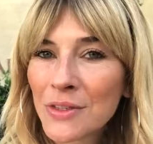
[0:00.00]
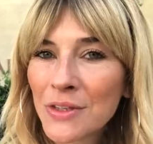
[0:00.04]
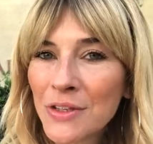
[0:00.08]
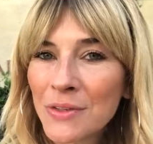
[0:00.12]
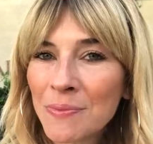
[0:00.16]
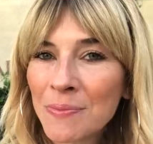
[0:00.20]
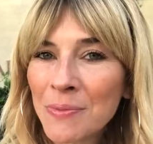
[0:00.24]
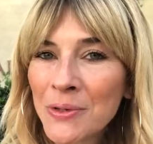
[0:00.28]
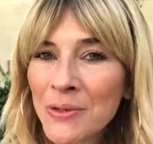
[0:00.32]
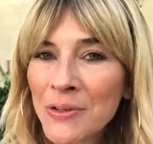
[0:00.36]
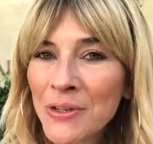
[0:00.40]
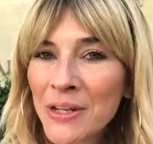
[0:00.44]
Good
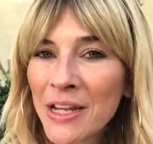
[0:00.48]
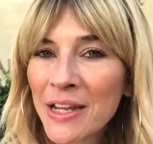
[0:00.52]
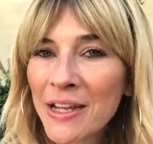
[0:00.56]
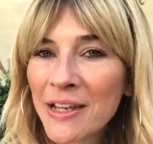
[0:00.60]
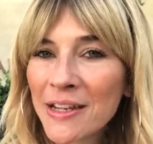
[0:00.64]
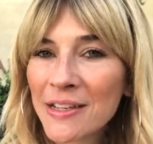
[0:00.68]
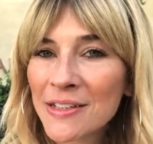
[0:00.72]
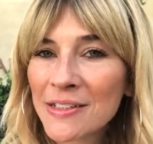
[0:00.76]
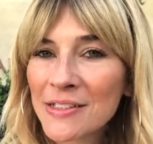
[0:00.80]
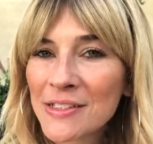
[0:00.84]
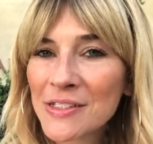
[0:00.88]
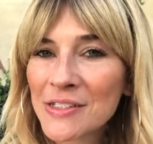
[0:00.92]

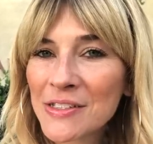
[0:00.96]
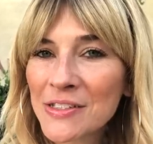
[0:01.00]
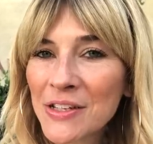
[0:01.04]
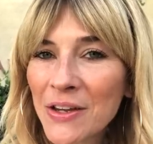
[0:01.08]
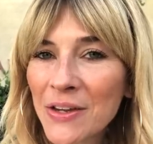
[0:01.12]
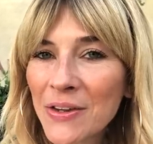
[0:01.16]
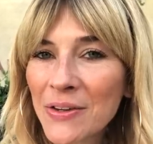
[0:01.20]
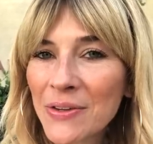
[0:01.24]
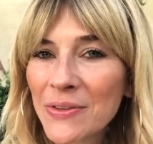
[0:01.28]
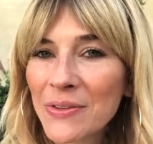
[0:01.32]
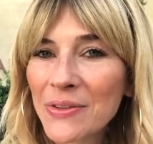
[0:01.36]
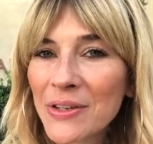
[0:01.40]
morning.
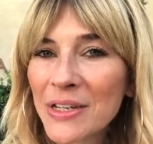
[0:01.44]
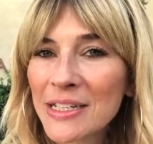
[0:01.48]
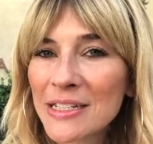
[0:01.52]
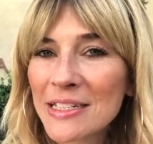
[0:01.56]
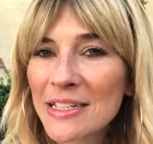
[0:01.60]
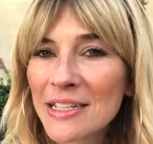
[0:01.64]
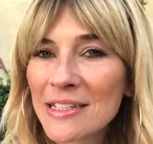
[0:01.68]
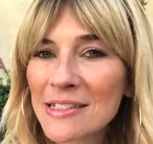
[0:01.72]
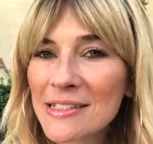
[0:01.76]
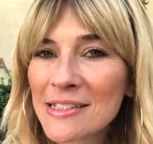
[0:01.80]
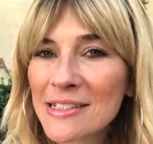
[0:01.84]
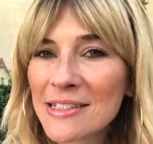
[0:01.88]
So it
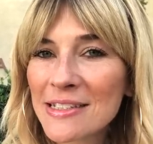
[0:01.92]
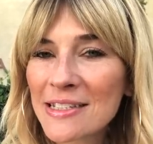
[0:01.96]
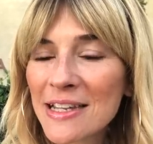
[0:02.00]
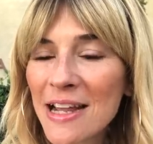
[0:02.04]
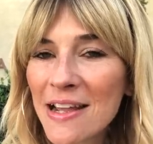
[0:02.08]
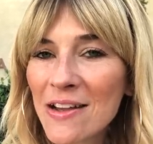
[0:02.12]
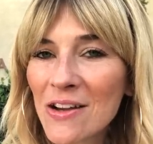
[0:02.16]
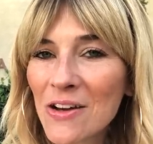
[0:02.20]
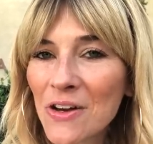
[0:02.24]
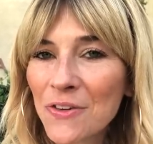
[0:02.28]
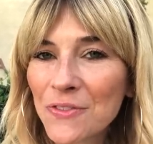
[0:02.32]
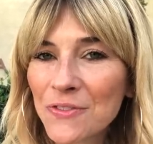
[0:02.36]
is the
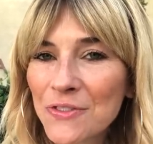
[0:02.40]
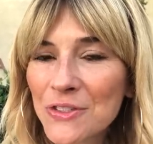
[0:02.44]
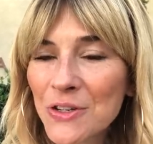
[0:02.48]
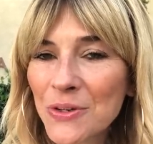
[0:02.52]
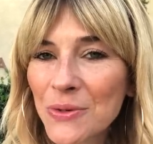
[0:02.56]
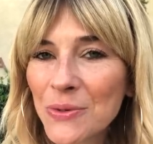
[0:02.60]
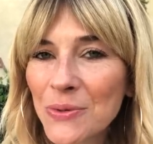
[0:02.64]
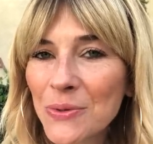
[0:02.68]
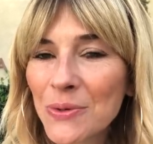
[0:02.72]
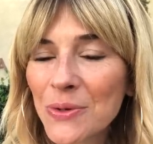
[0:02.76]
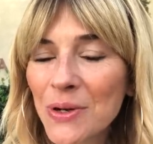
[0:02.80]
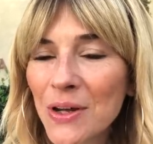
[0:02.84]
day after
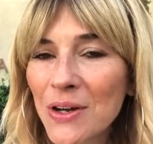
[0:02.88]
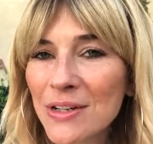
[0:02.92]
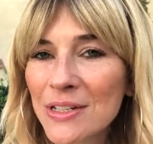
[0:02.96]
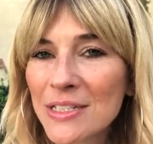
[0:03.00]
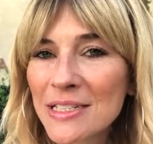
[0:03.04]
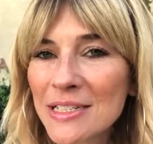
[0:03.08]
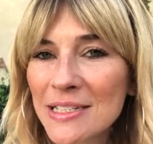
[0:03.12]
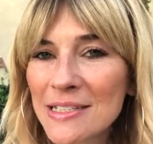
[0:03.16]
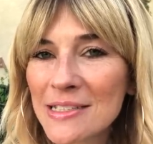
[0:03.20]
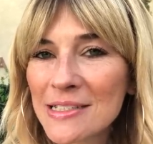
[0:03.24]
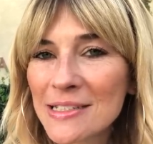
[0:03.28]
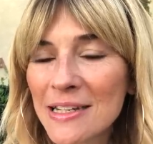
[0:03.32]
all our
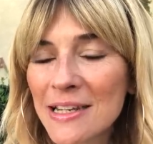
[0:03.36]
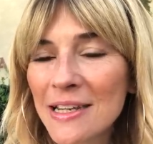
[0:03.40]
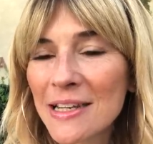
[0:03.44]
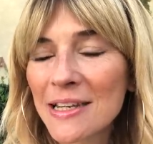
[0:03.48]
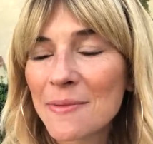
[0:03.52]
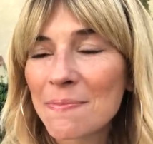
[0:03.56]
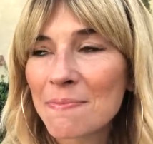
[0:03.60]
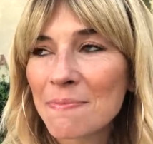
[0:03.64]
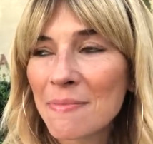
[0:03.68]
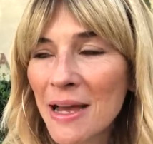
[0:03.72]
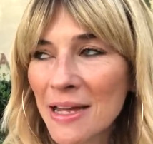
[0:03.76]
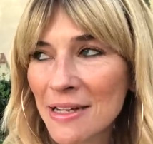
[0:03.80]
Disney
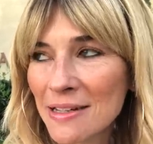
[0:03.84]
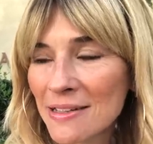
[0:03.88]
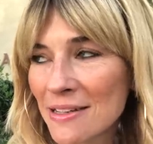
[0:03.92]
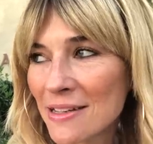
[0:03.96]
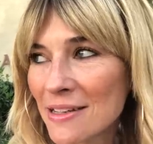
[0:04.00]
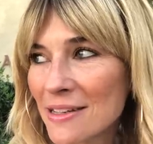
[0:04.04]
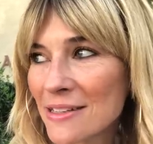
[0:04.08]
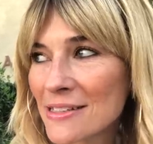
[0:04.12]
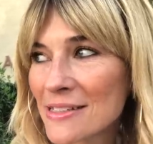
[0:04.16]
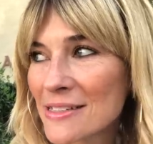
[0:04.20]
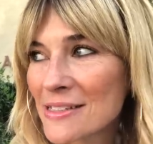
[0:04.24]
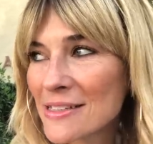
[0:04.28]

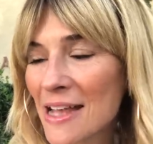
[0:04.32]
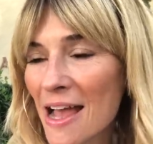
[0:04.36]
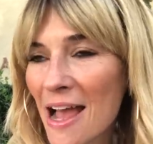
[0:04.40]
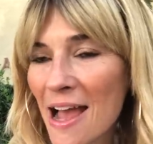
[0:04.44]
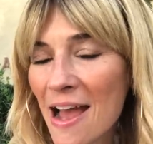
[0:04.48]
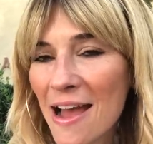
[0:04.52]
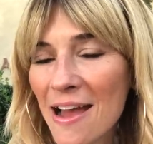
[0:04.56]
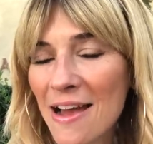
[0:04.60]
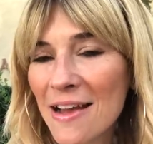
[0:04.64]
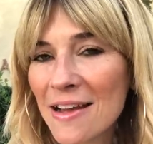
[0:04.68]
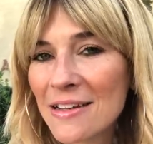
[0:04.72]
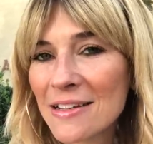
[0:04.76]
madness,
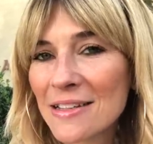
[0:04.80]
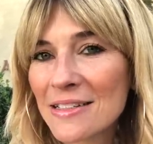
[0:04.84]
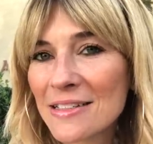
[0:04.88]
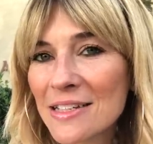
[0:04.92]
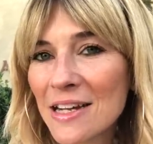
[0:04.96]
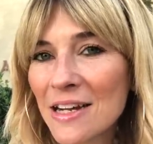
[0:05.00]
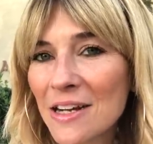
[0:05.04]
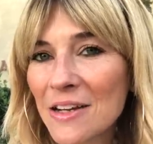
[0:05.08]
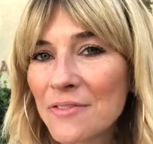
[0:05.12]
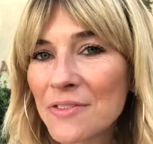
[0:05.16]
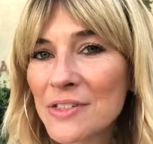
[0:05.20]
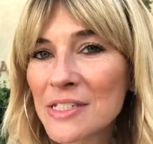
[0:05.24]
and
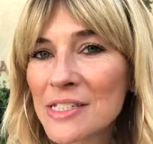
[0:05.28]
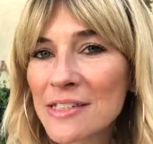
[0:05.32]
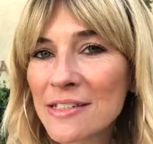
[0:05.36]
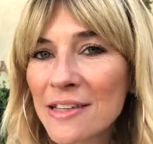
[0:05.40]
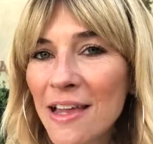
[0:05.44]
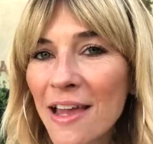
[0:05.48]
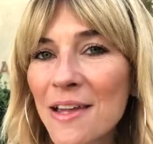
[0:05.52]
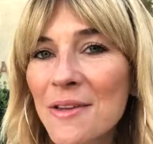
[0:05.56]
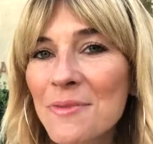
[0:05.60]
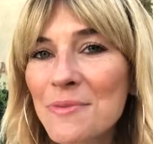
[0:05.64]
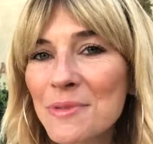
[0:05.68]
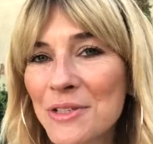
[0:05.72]
I've
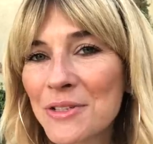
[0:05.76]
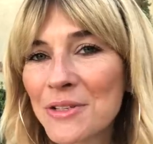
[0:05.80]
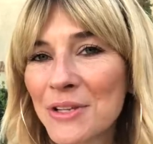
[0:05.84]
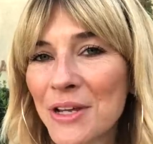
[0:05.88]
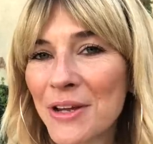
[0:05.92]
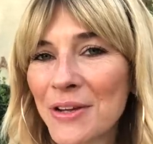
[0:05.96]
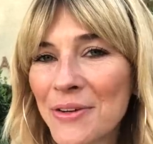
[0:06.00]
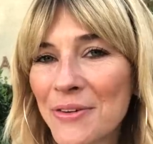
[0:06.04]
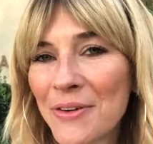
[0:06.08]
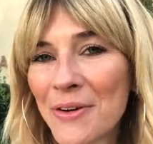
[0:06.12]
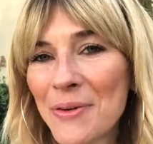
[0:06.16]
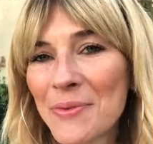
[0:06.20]
escaped
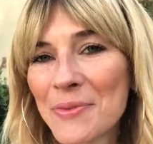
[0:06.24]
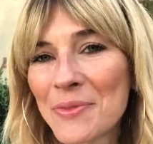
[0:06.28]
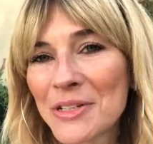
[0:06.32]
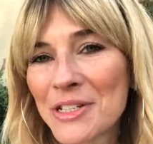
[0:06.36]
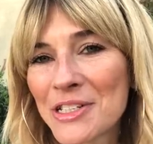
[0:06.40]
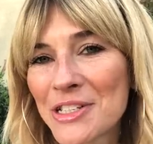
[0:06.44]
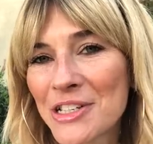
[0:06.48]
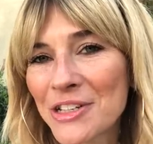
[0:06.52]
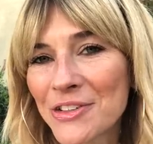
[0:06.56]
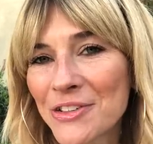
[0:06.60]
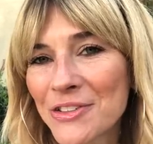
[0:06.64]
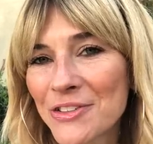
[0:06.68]
from the
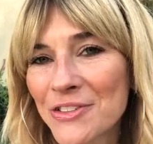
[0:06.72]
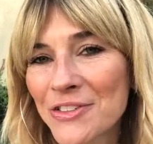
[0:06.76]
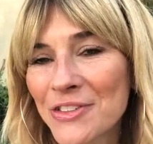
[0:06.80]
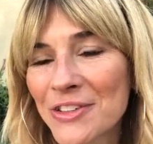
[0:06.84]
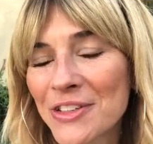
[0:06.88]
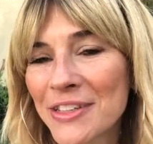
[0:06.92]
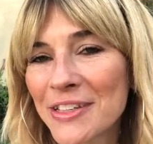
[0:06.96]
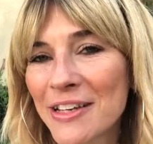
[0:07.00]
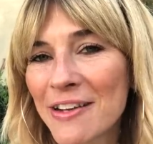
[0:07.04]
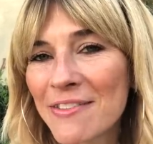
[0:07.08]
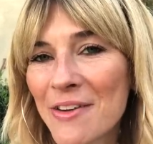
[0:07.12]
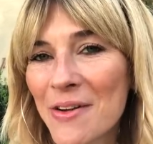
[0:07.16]

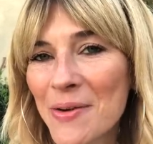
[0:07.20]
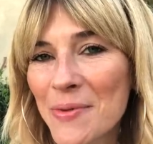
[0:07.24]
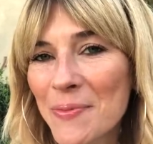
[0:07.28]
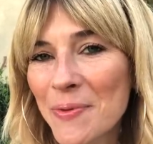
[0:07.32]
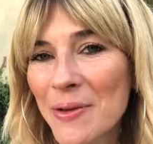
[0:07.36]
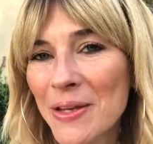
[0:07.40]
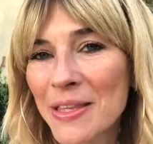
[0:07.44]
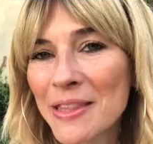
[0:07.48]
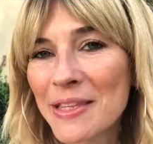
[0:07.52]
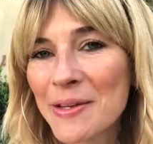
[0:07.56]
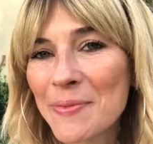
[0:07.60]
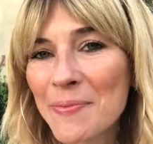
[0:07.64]
children. They're up
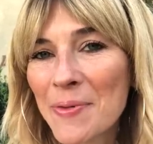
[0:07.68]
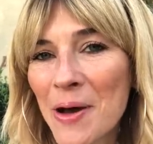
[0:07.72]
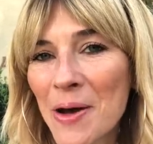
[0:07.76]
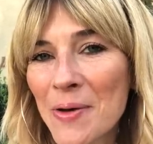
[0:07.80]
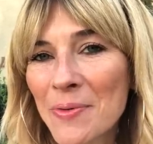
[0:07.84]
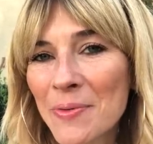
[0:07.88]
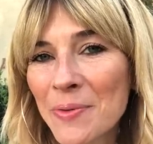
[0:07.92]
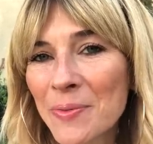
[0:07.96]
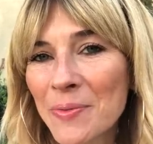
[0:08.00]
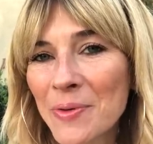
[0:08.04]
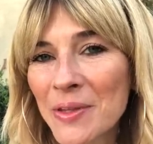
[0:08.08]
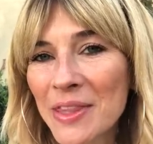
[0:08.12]
in the
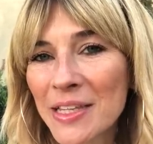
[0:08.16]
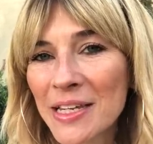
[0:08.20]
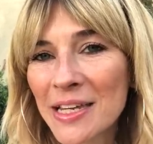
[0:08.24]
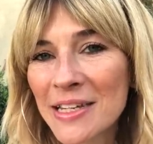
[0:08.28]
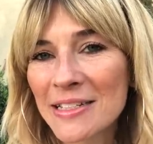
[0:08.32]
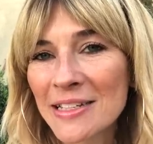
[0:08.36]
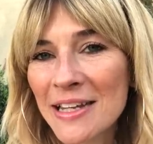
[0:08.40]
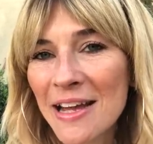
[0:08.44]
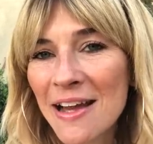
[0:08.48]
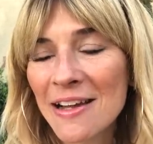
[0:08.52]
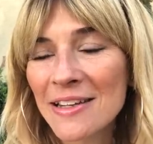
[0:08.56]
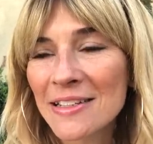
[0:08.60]
apartment with their
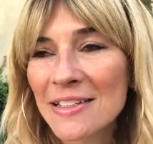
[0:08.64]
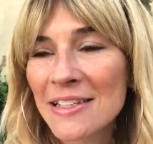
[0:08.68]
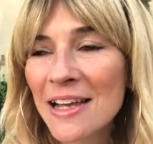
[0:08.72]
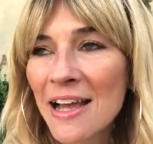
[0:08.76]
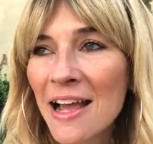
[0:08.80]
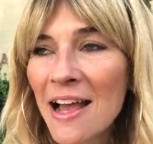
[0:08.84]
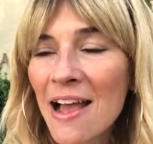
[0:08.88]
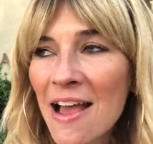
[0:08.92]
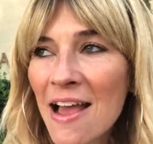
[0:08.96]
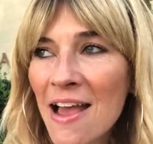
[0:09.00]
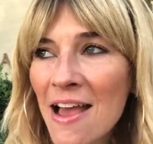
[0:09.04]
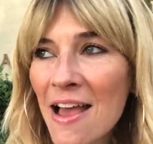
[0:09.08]
dad,
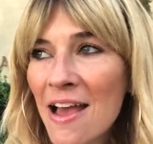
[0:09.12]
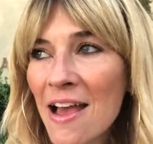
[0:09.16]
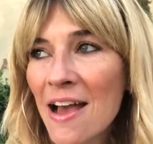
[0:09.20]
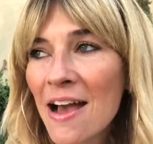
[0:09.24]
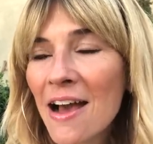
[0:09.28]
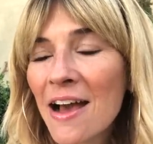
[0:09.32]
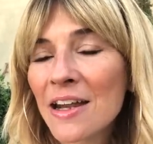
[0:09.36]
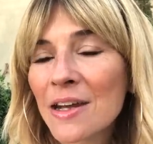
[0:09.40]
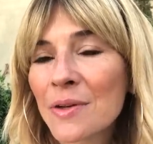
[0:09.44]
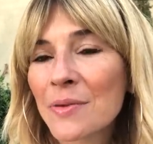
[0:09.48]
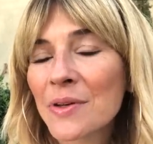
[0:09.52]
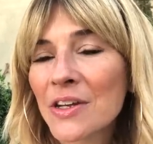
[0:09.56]

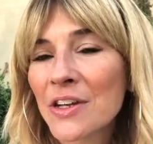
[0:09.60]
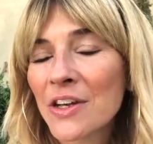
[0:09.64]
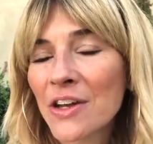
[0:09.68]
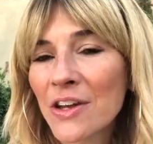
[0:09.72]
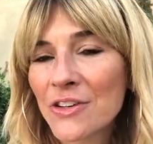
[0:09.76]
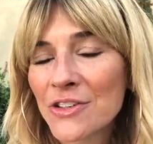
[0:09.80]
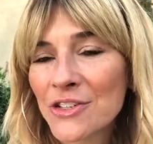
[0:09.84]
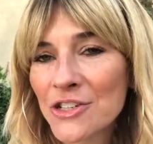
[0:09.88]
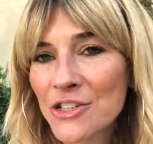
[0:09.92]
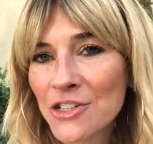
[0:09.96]
and I'm going to go